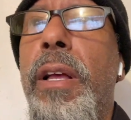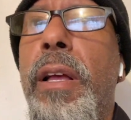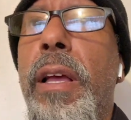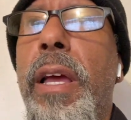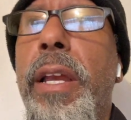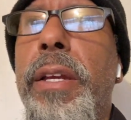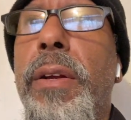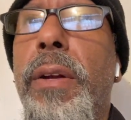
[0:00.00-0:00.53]

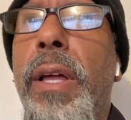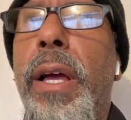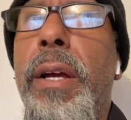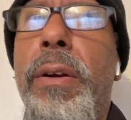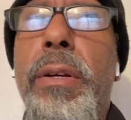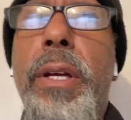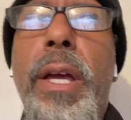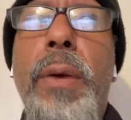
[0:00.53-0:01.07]
And you're like,
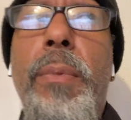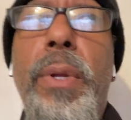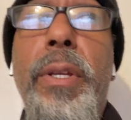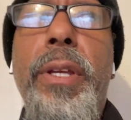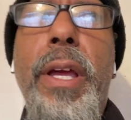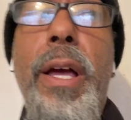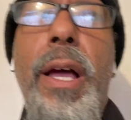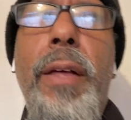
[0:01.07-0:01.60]
okay, well,
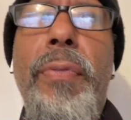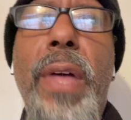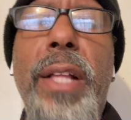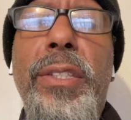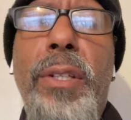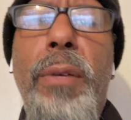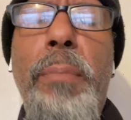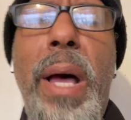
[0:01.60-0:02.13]
yeah,
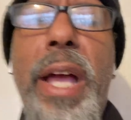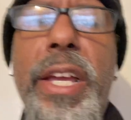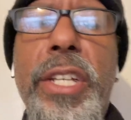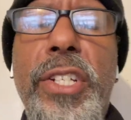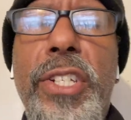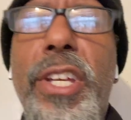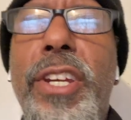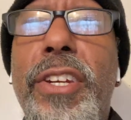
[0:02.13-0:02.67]
that's on my
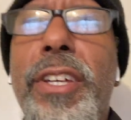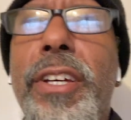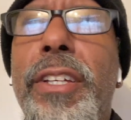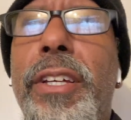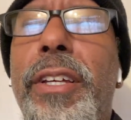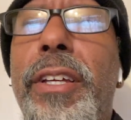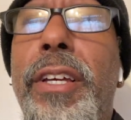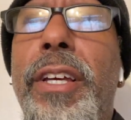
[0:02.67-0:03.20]
agenda.